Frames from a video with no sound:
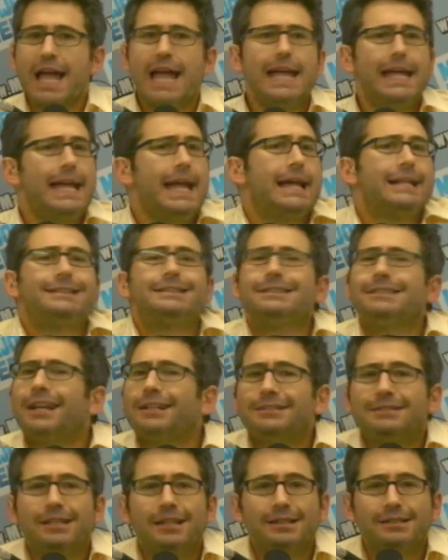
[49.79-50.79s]
He had
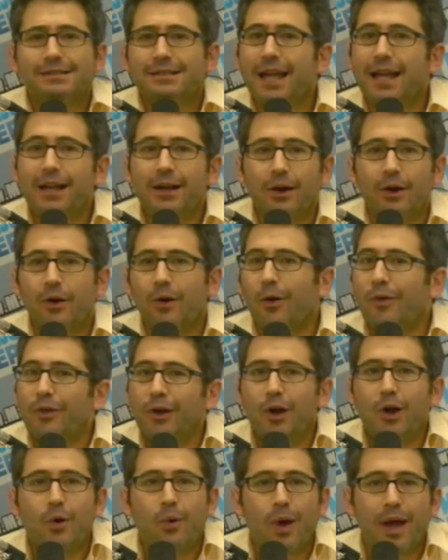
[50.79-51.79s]
such the zinger or
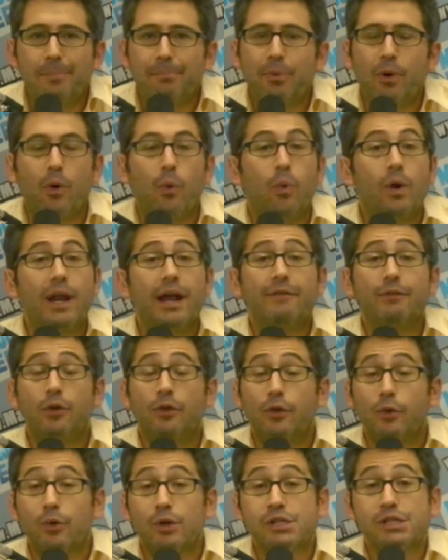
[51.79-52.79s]
the quip or whatever,
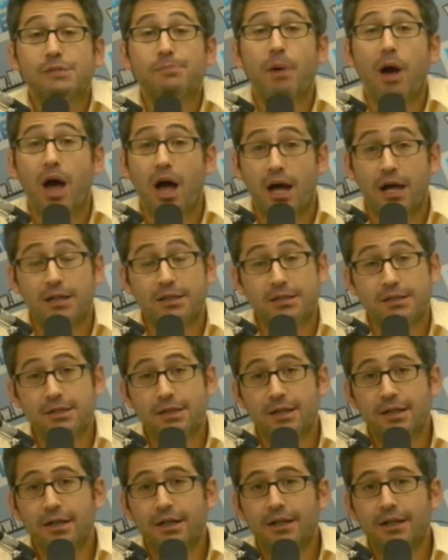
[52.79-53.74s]
the response,